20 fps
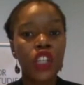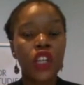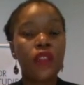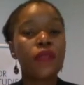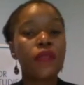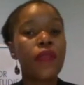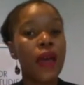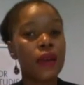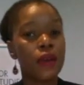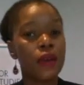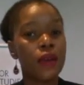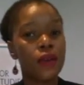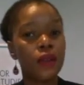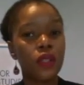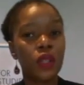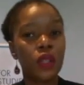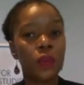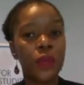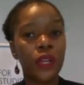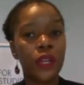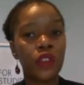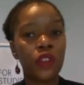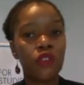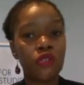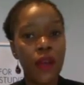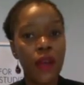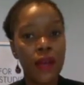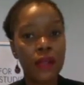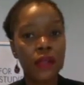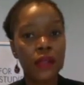and that needs to be
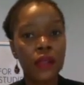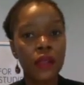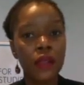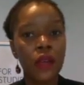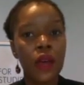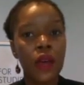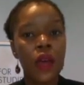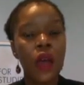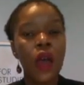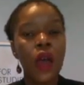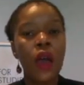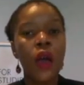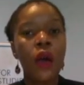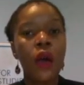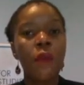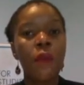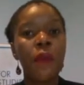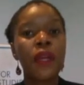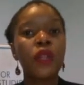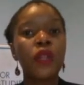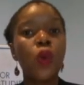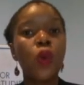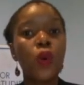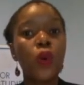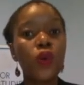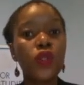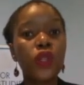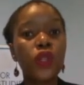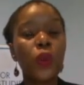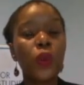addressed. But it's
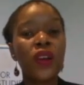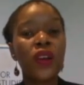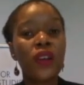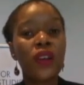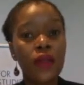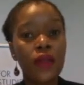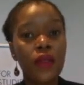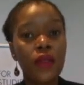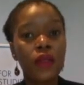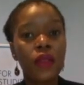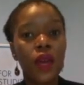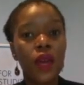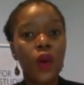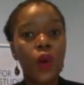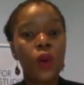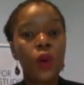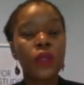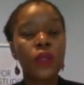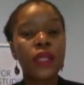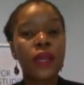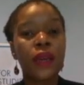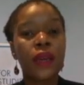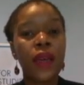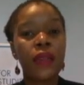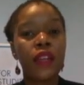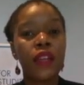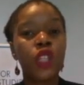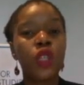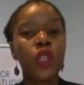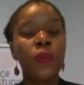also another thing
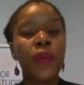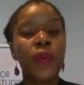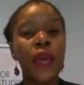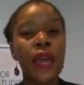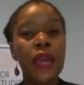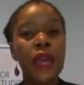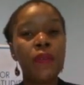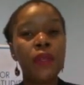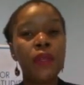altogether to be able